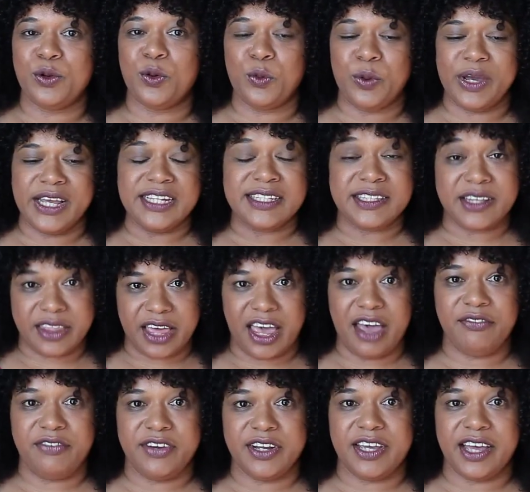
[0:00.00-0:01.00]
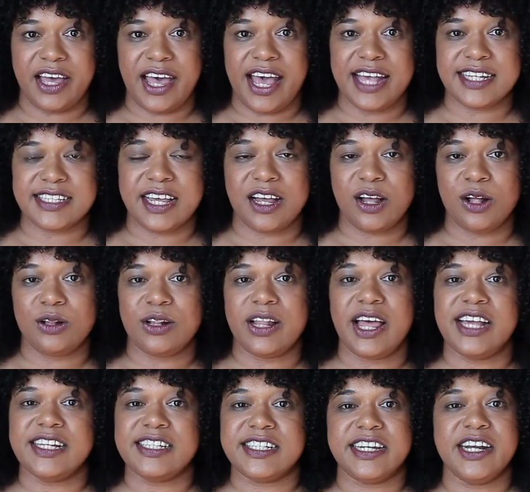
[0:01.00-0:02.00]
or in South Africa as a whole,
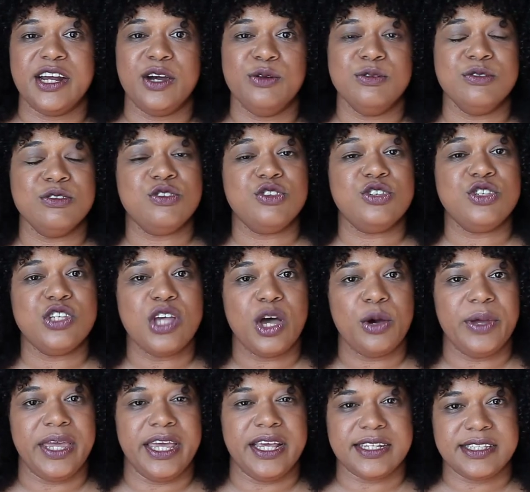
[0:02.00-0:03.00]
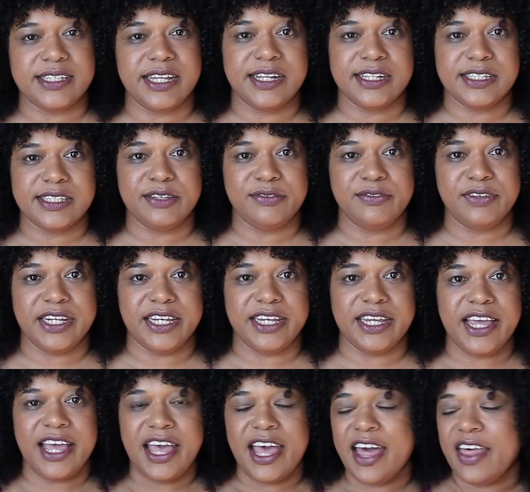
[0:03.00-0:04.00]
has grown so extensively
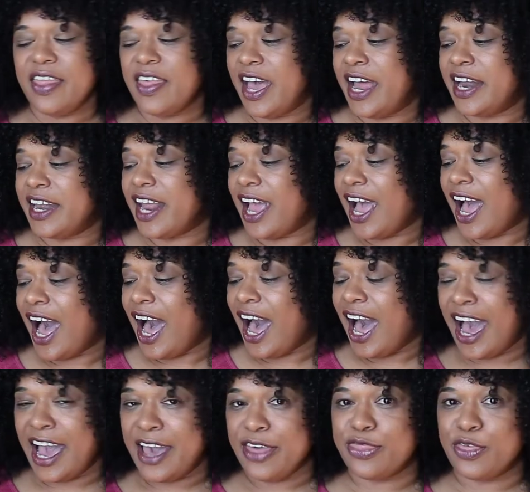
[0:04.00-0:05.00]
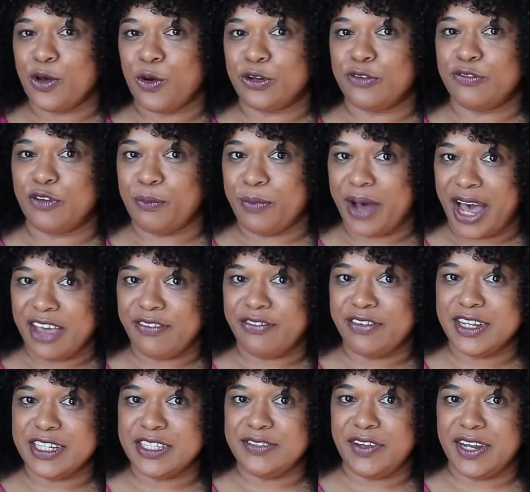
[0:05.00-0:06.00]
that I thought for my
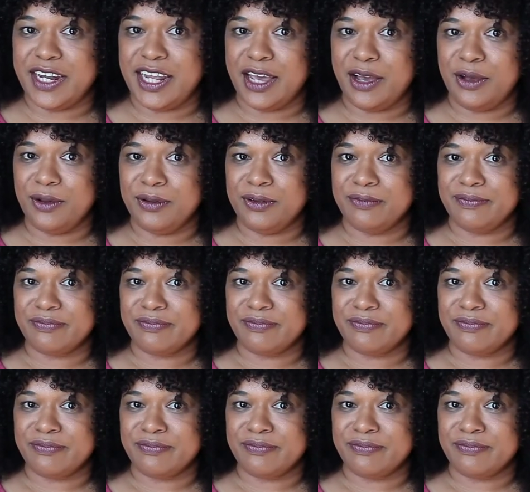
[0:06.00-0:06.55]
first video,